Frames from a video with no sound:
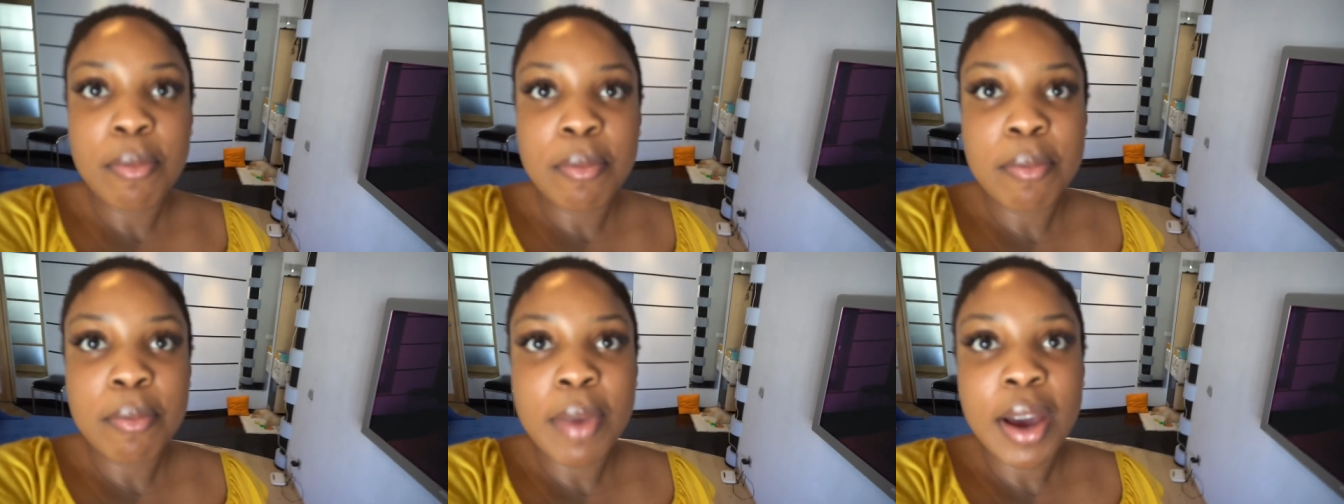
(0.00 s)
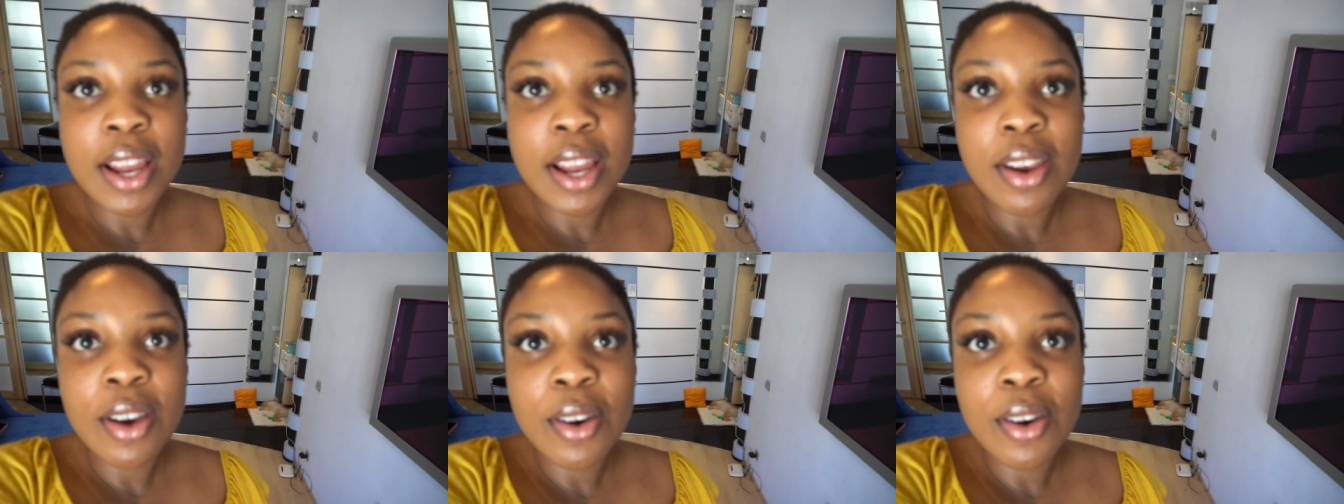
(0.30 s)

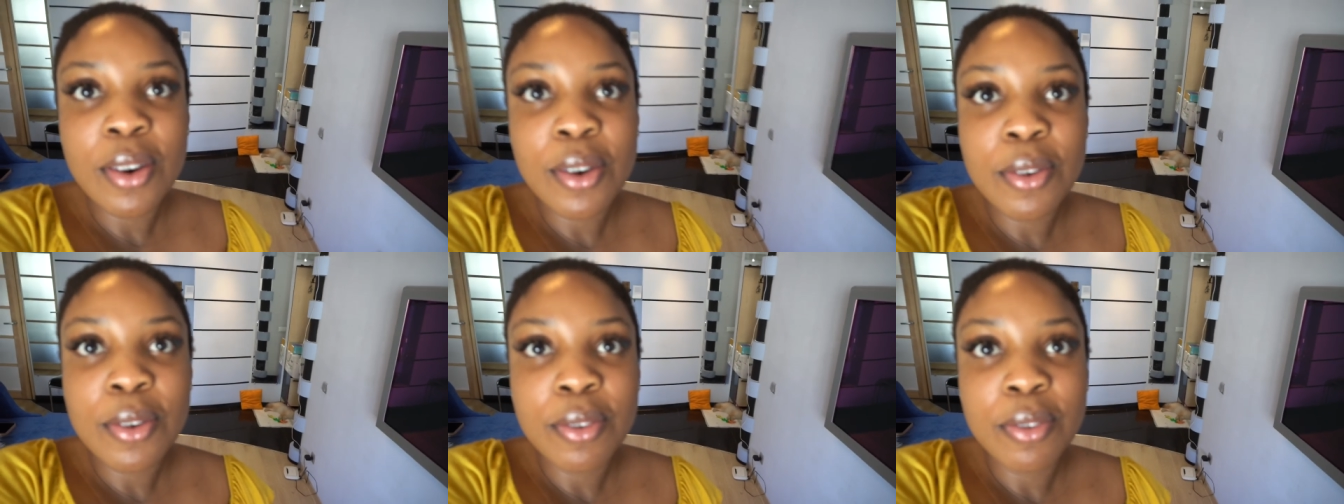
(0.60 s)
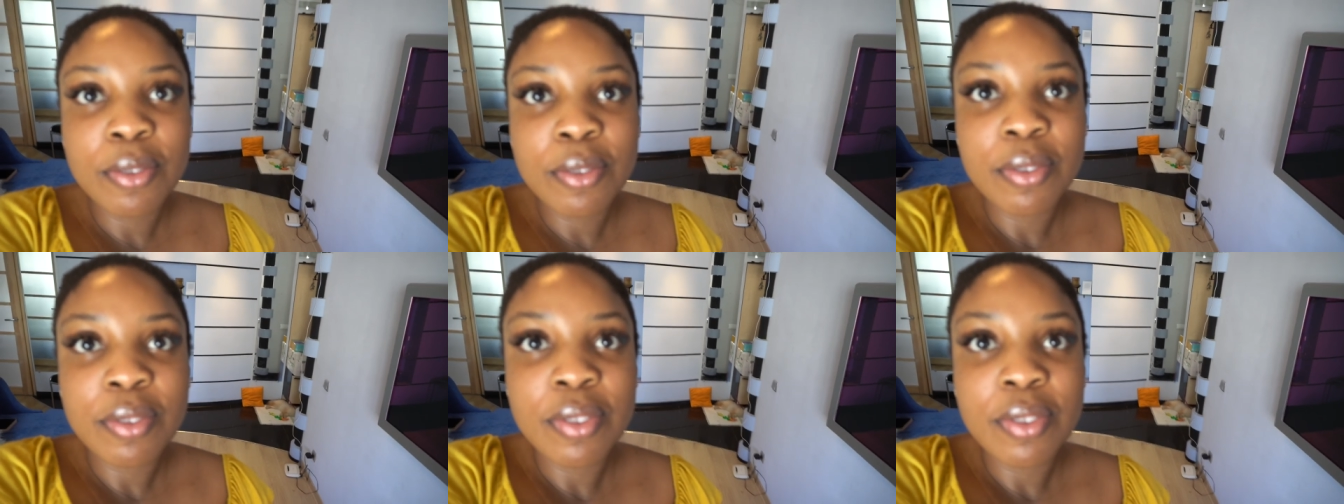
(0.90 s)
Mylo
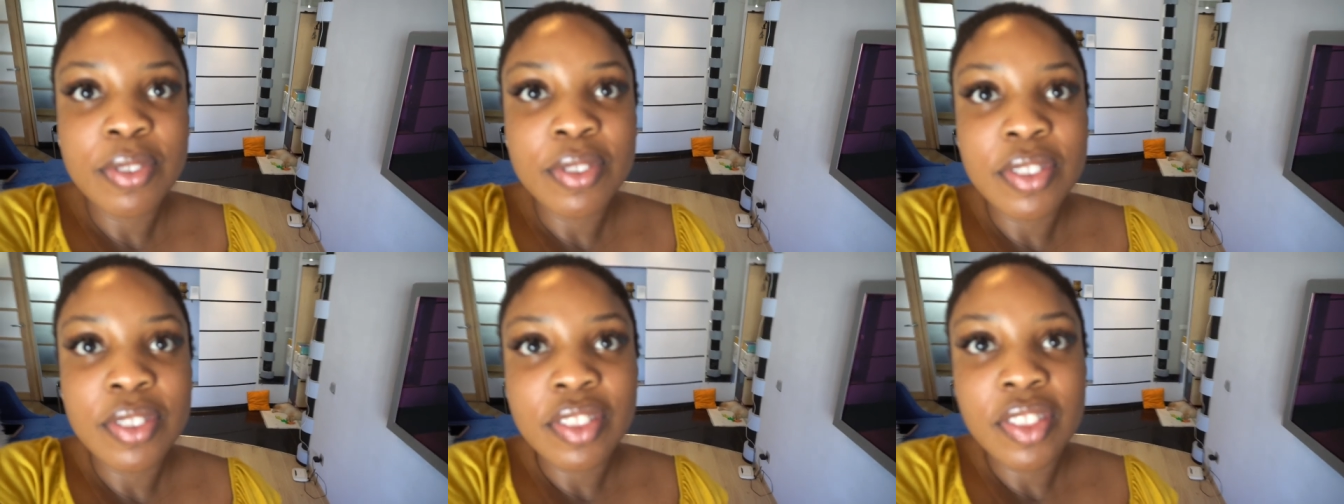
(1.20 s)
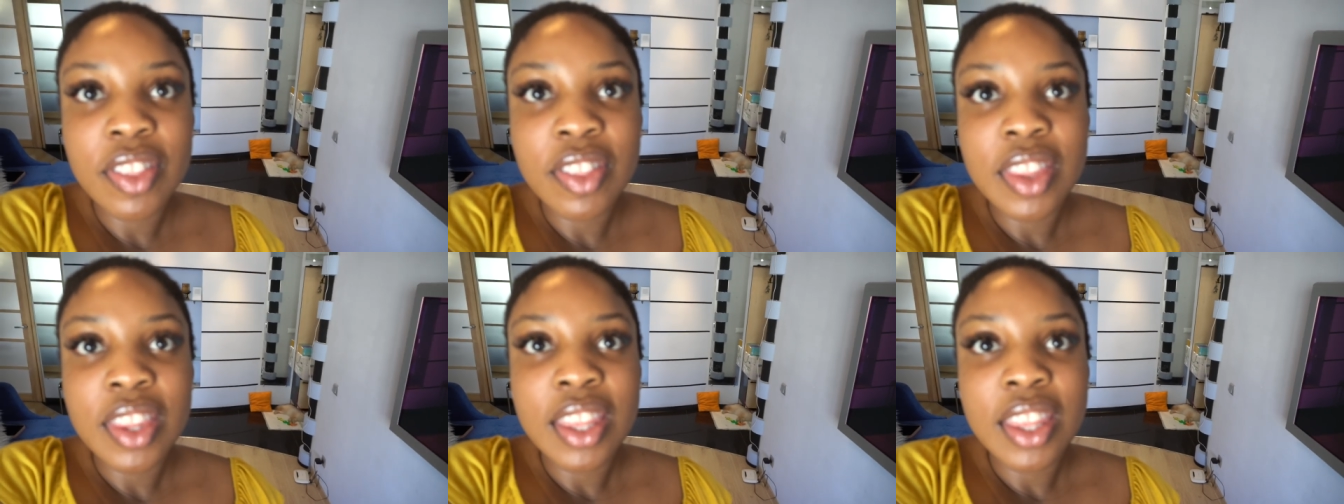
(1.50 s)

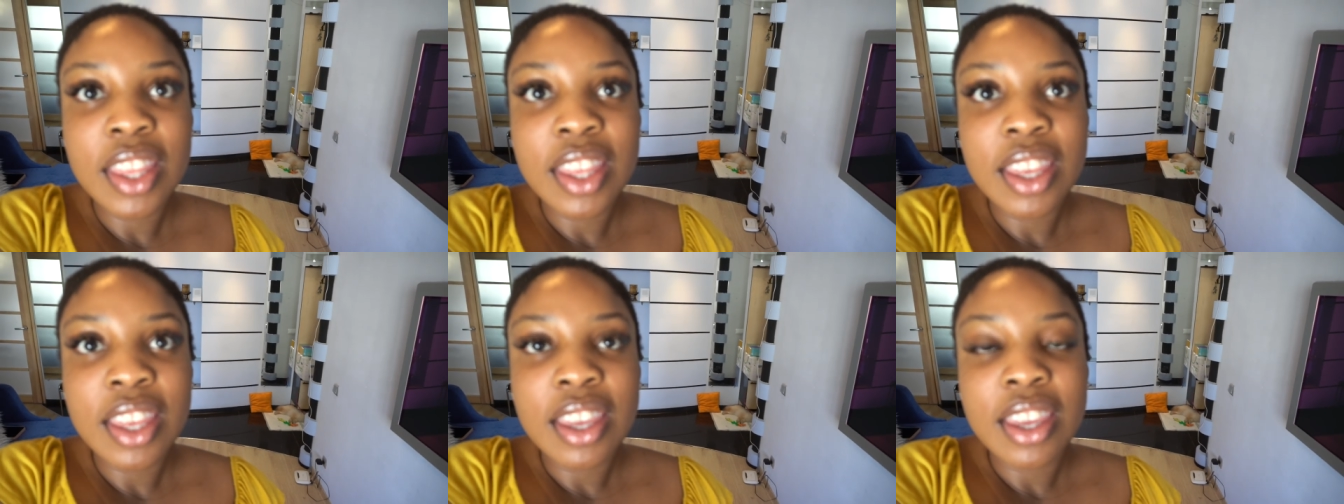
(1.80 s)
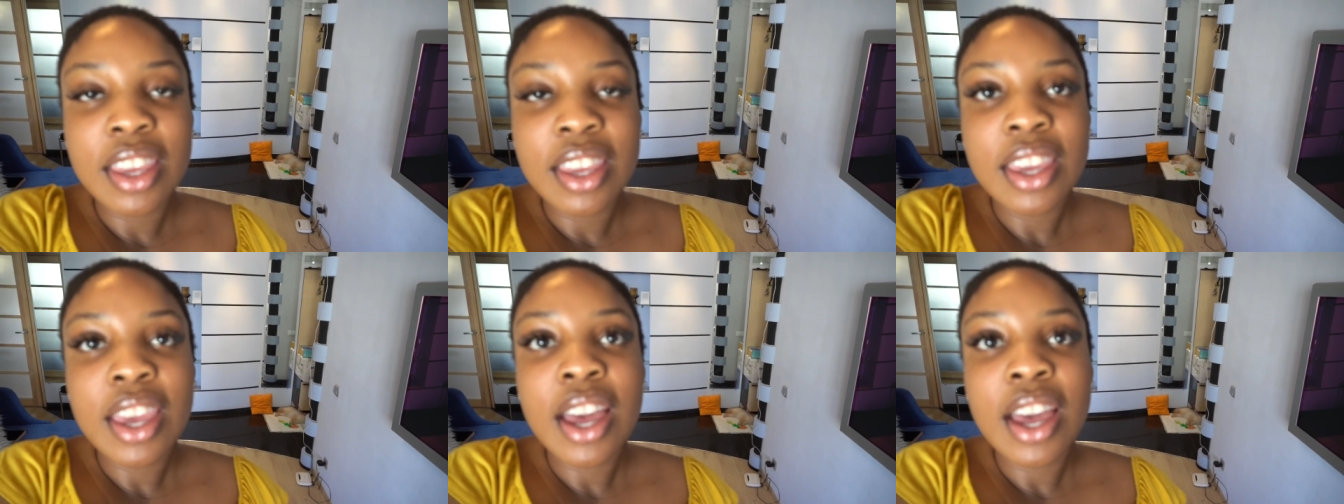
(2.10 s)

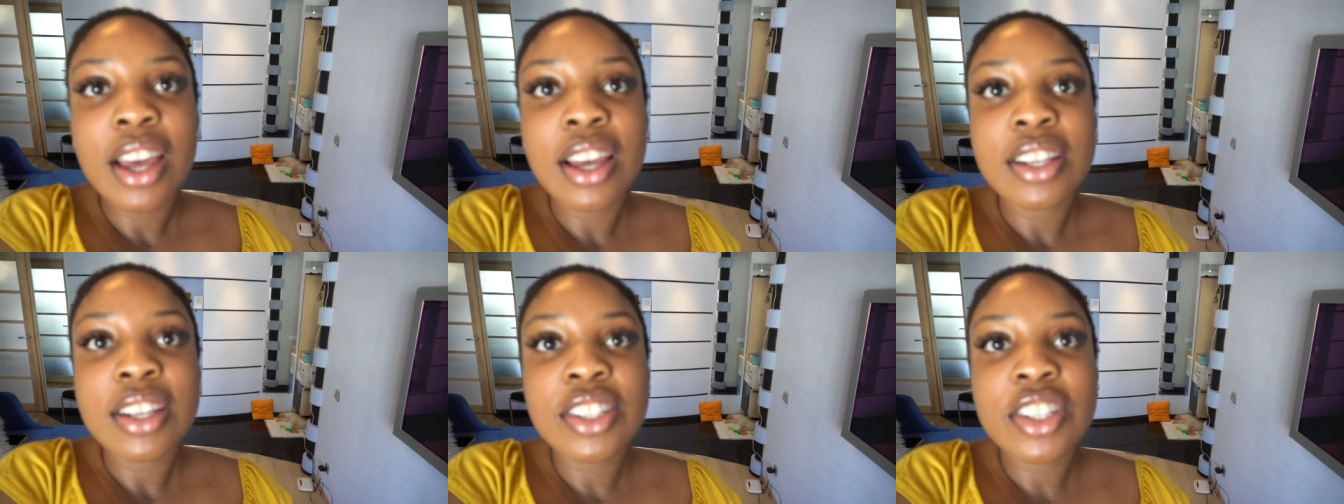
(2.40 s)
yeah